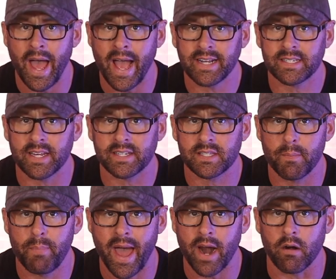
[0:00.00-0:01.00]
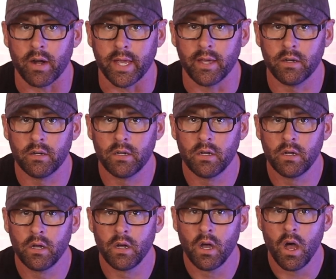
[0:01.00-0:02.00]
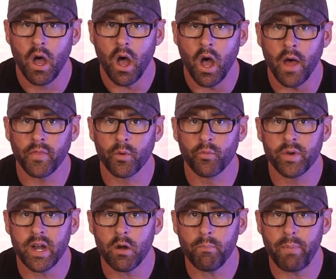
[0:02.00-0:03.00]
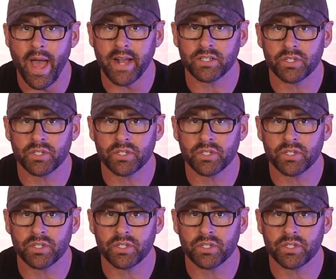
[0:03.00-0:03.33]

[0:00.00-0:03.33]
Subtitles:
access the battery. On the rear back